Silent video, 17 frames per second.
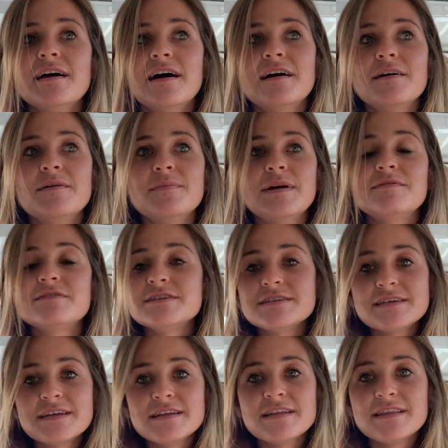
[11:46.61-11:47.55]
Ever
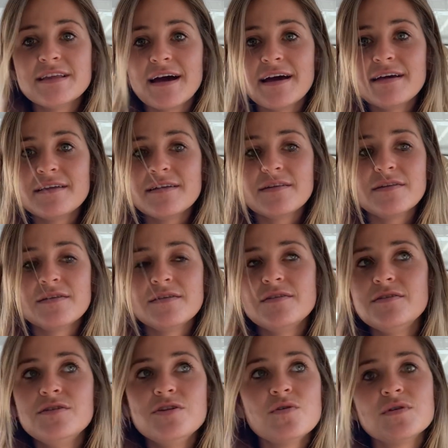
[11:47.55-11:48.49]
since I did that,
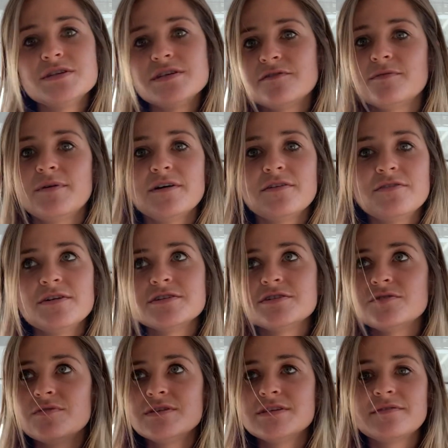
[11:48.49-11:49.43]
no one's ever bothered us.
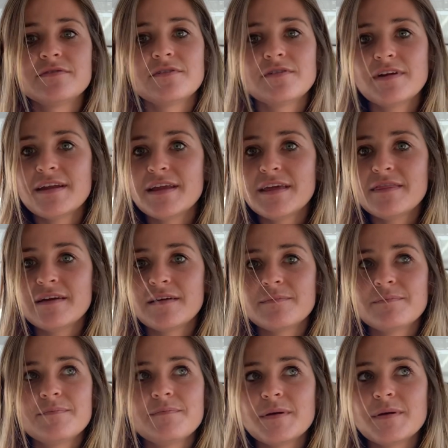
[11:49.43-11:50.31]
No one's ever anything.